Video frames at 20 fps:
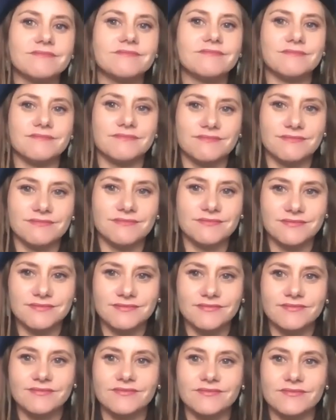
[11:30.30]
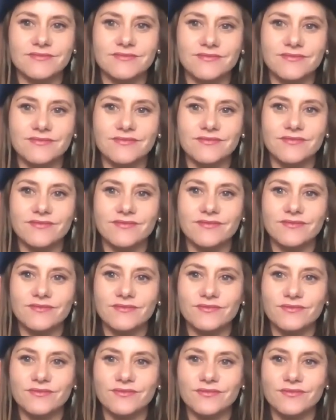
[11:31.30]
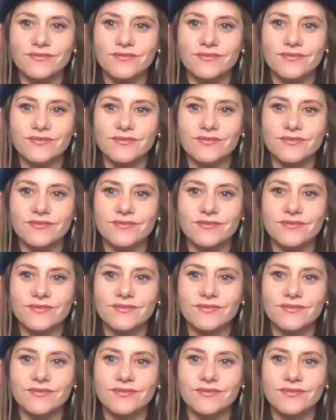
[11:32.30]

(silent)